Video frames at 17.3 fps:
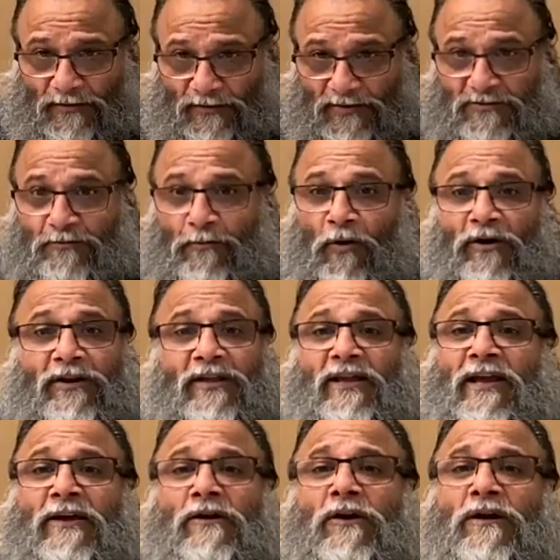This body
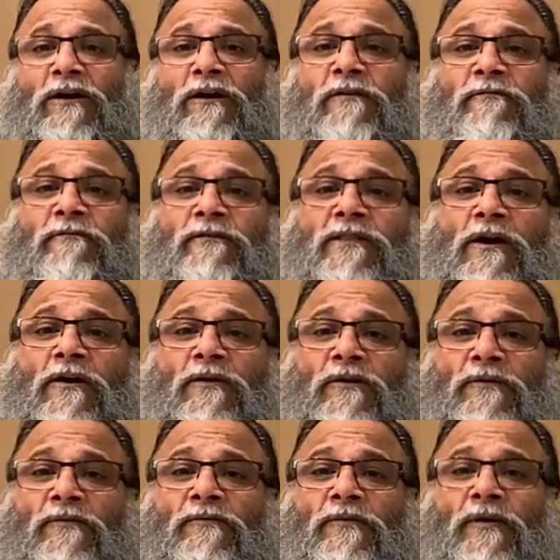cannot live
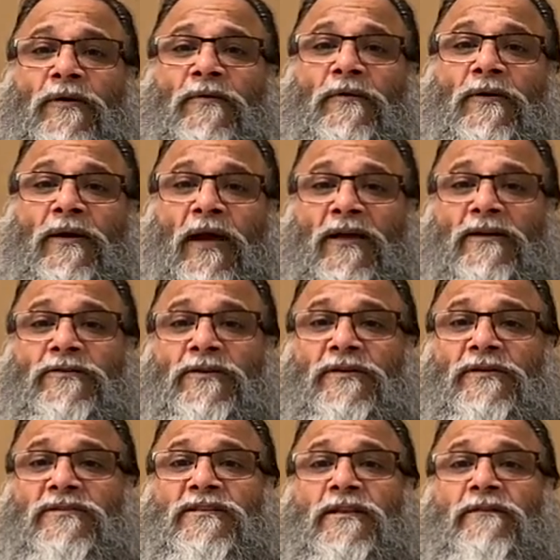without,
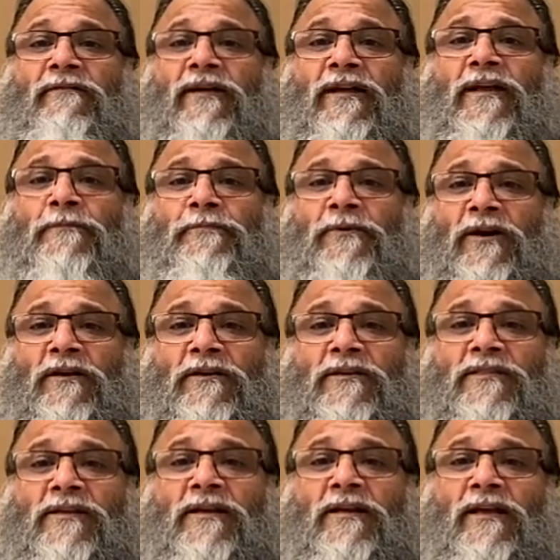is living in
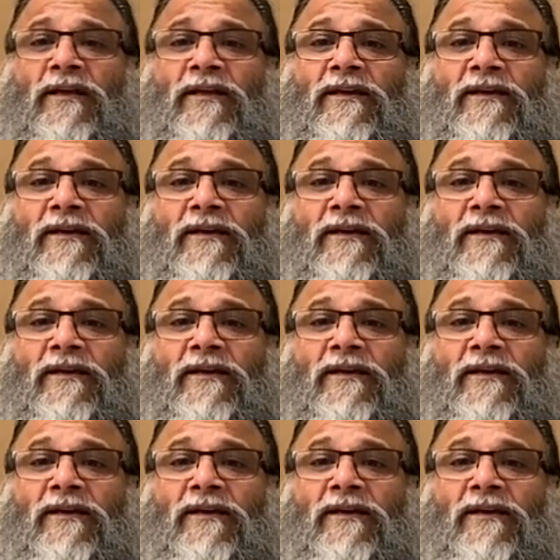Prakriti,